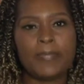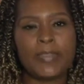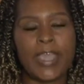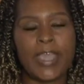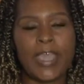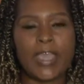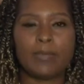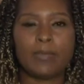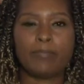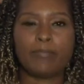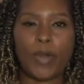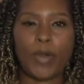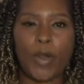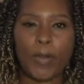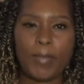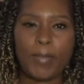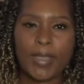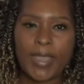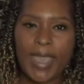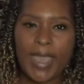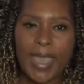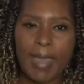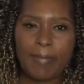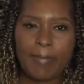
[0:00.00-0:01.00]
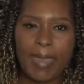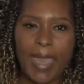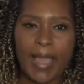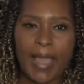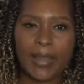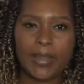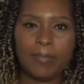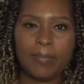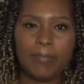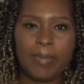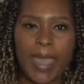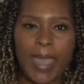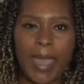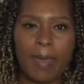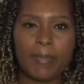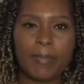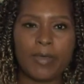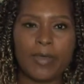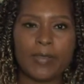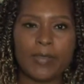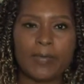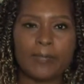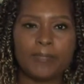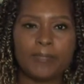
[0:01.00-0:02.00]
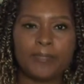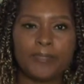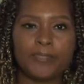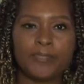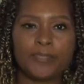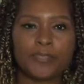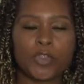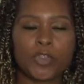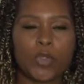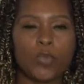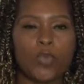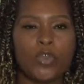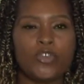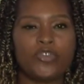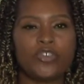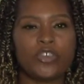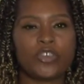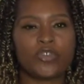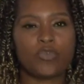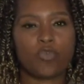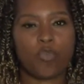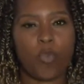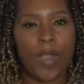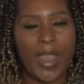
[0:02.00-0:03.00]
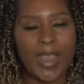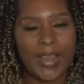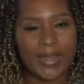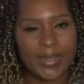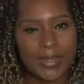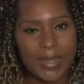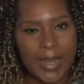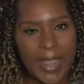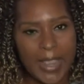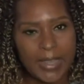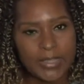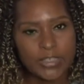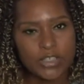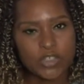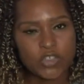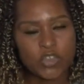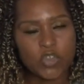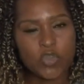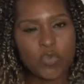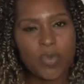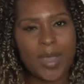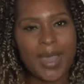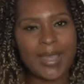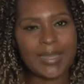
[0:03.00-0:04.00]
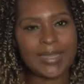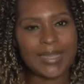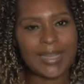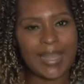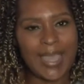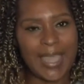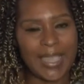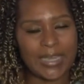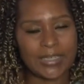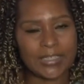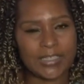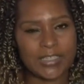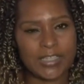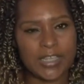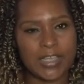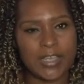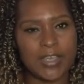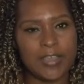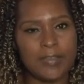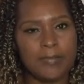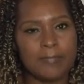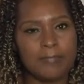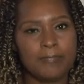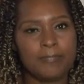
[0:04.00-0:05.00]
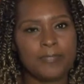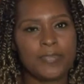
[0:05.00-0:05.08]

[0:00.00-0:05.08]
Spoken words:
in Birmingham, Alabama, which is right next to Atlanta.